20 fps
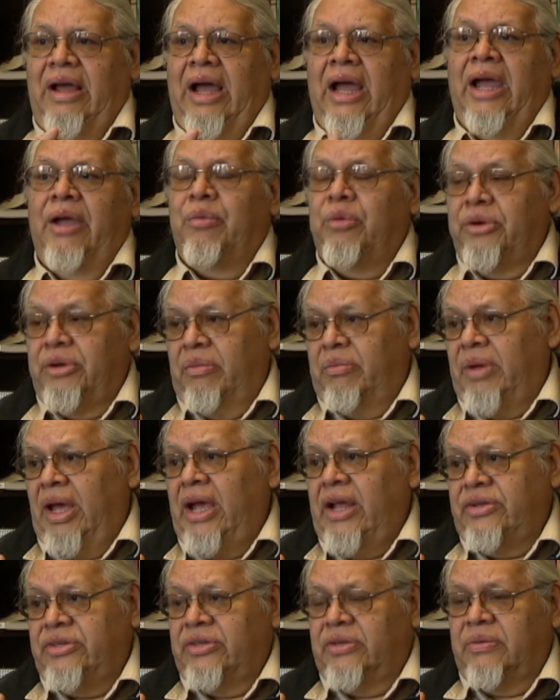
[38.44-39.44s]
I would
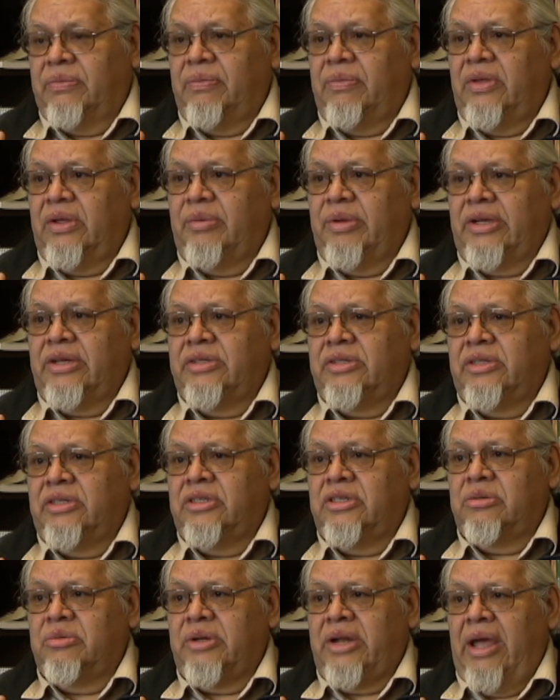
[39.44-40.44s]
imagine, because
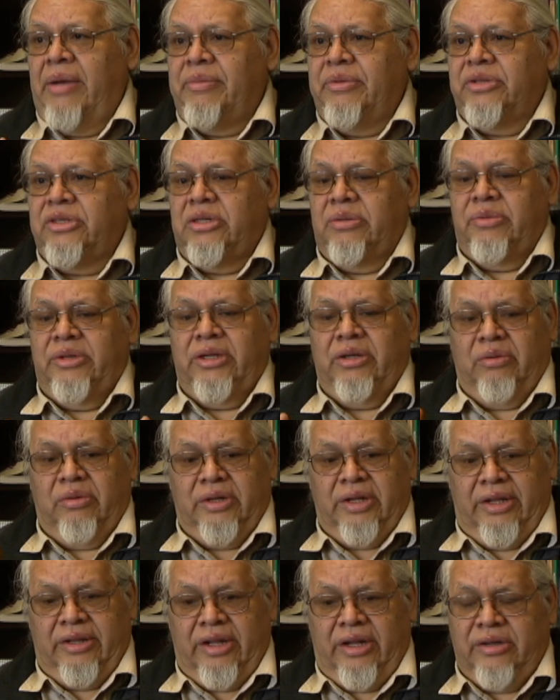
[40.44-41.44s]
this is what happens to me,
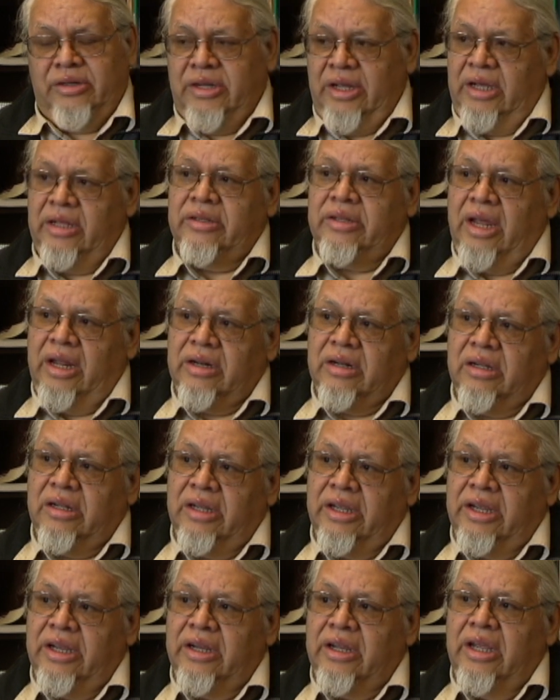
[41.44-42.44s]
when I then take that
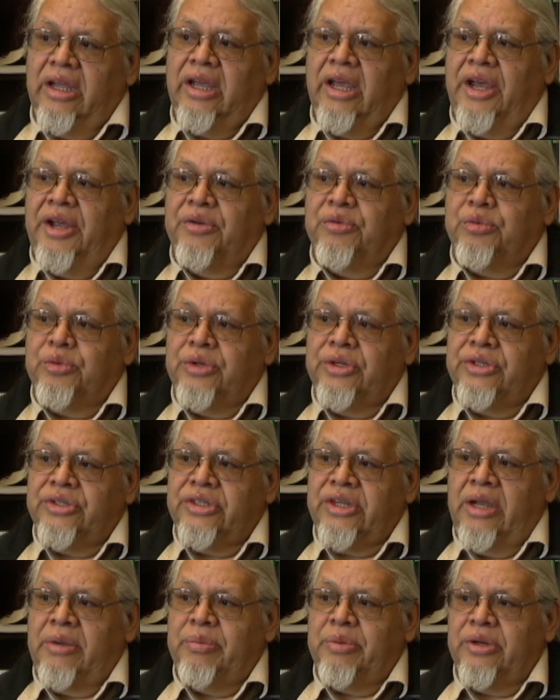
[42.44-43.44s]
clay and
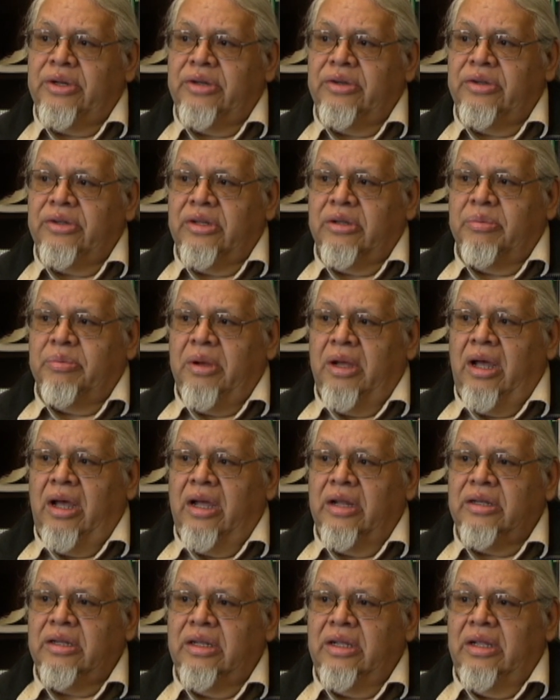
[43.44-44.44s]
reshape it into the
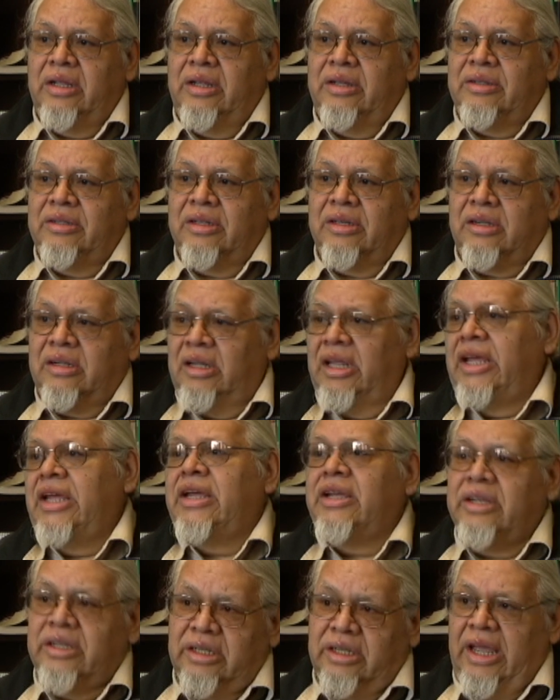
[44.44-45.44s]
pot, the
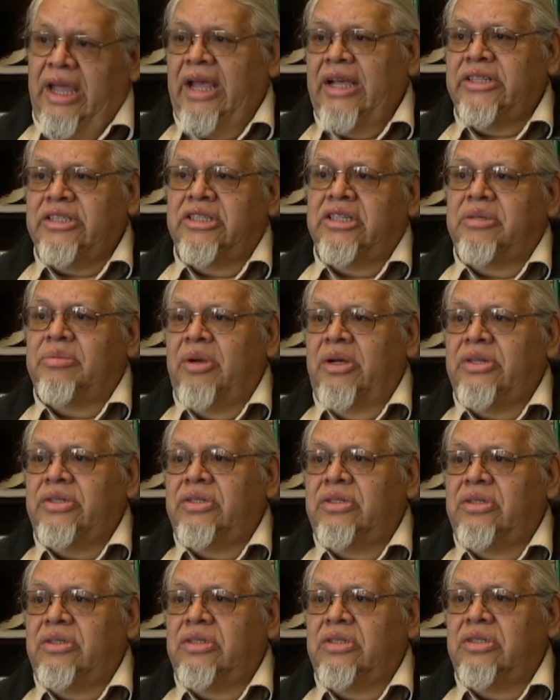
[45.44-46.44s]
clay has as
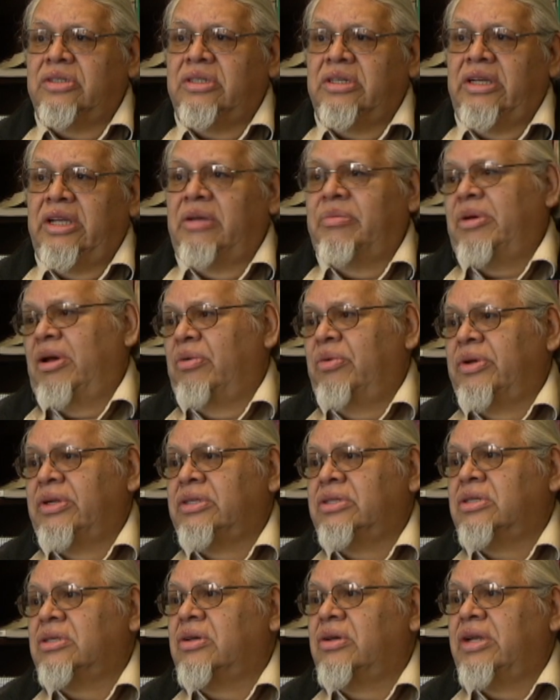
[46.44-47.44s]
much to say about what
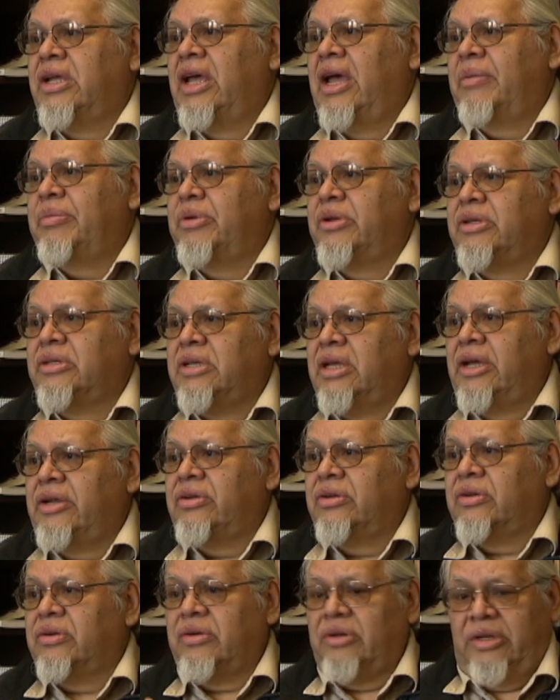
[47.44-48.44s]
it's going to happen as I
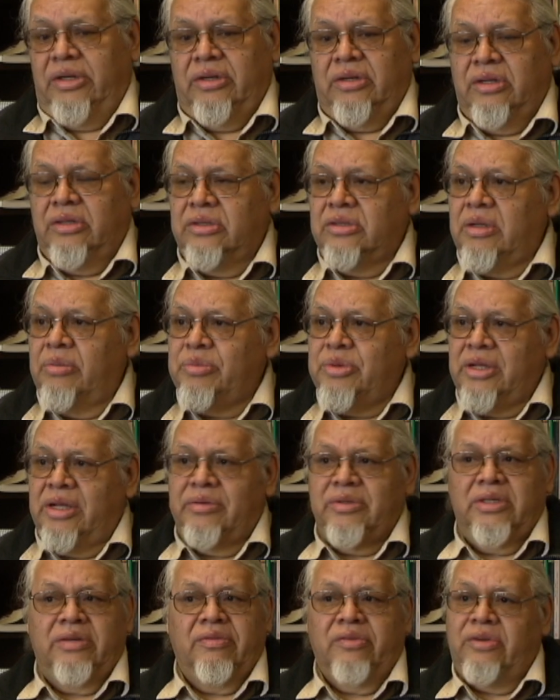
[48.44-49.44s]
do, right? And
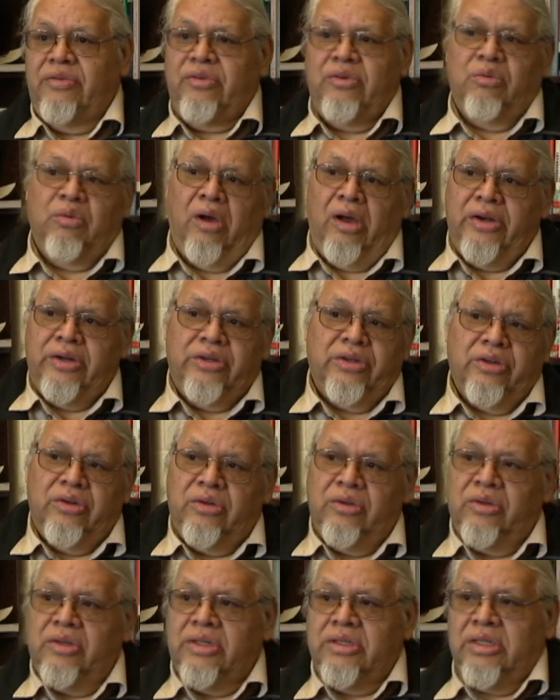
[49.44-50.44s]
sometimes even if you want it to
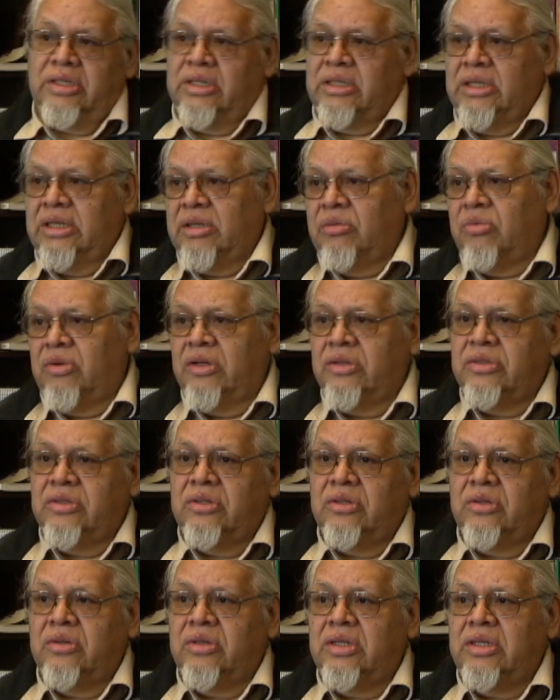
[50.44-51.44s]
do this, it wants
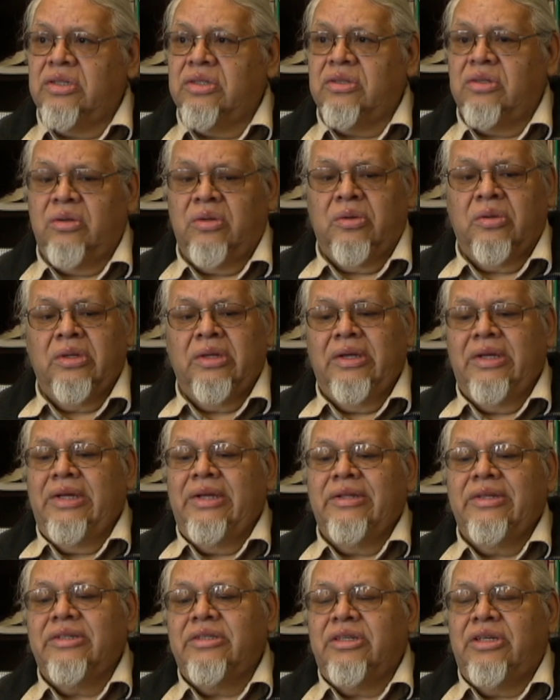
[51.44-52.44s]
to do this. So
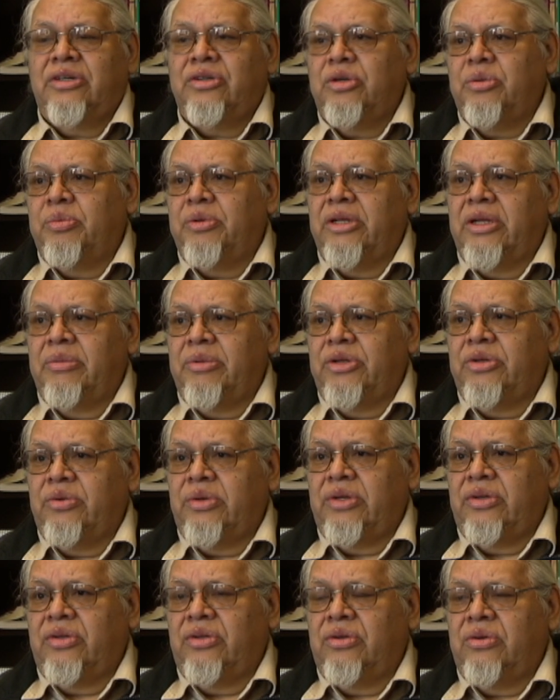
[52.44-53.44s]
this interplay
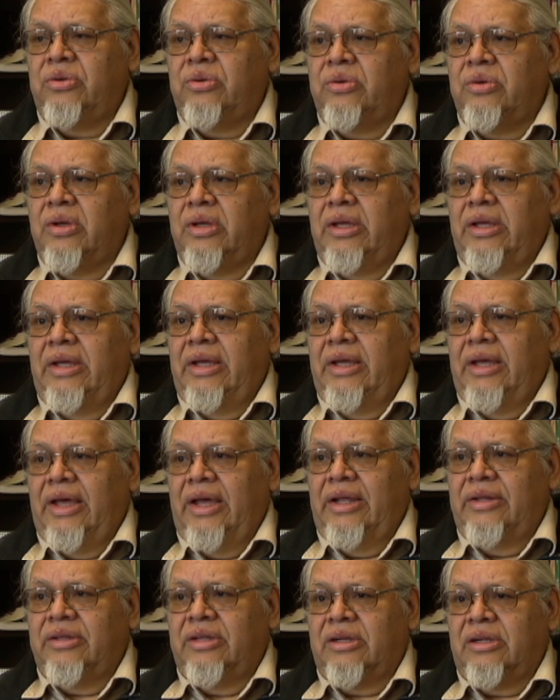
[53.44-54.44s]
between you
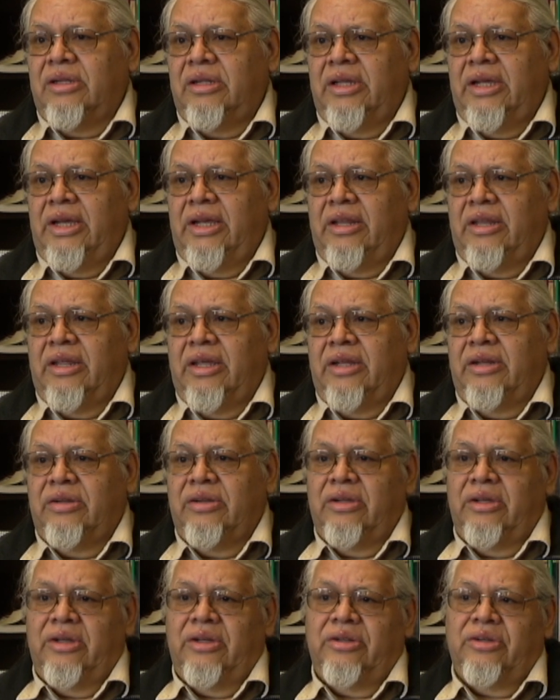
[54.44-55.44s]
and the clay then
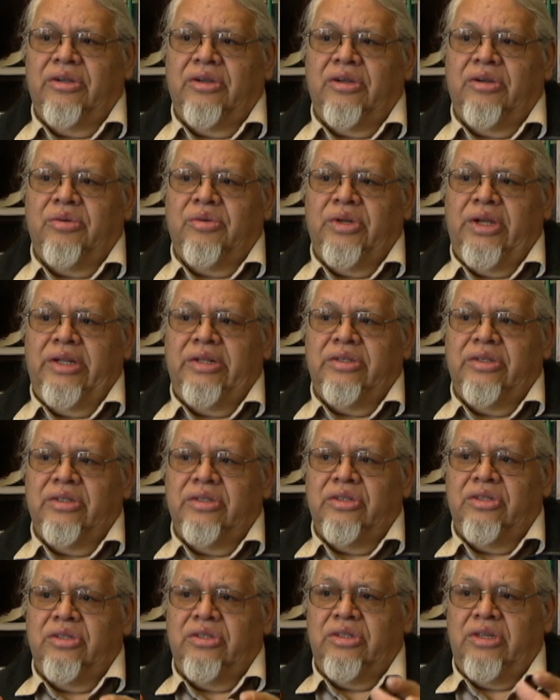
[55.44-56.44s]
to create
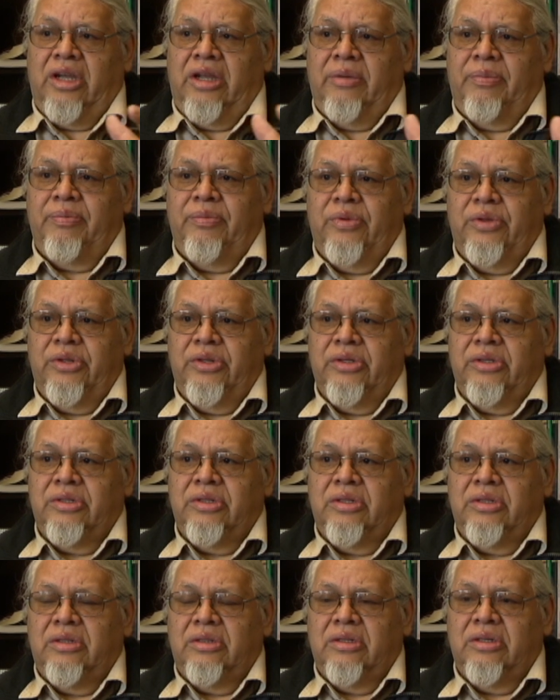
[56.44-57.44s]
this shape,
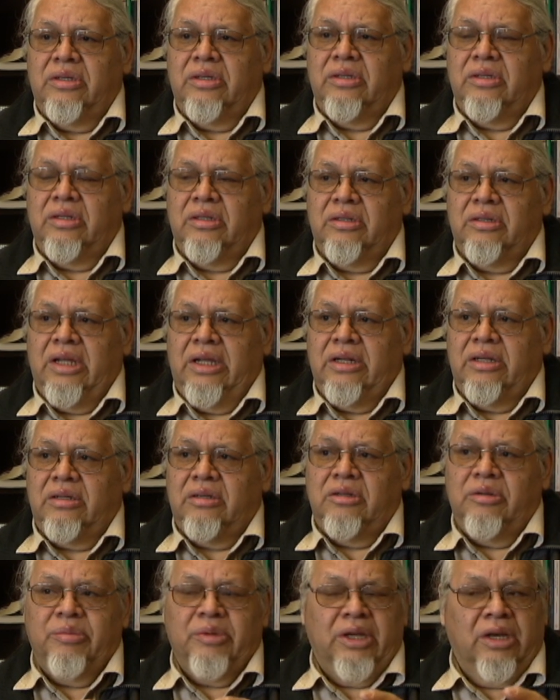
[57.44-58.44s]
that
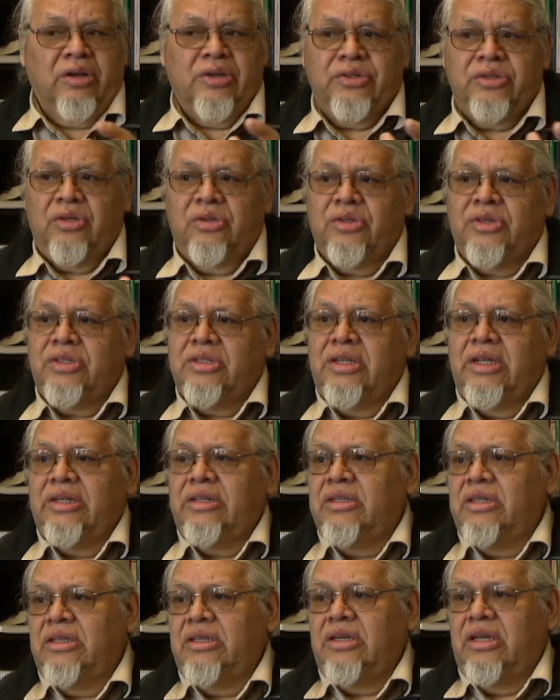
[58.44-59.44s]
to me also looks
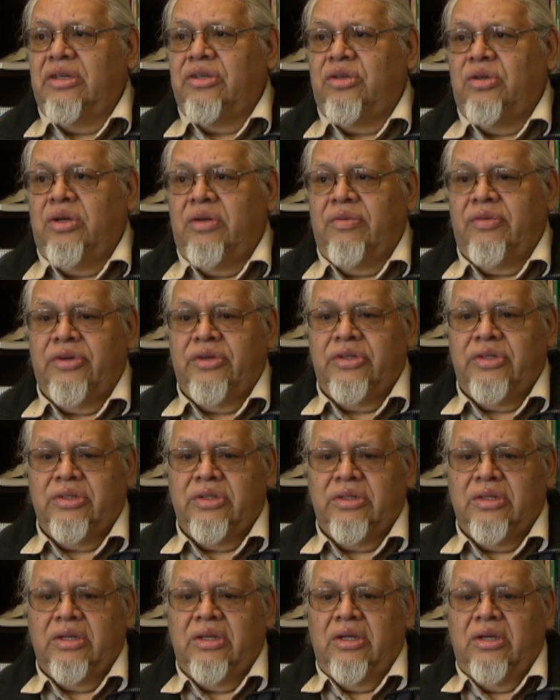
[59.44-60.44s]
like the universe